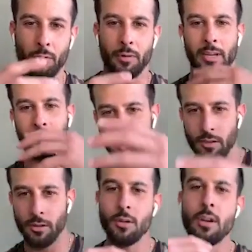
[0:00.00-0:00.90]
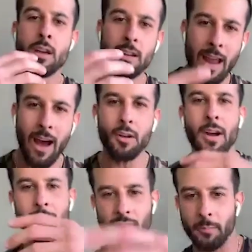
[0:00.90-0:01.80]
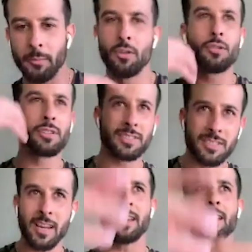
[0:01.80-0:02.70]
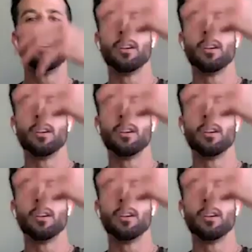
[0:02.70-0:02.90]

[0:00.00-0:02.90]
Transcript: and continue, now you have something you can see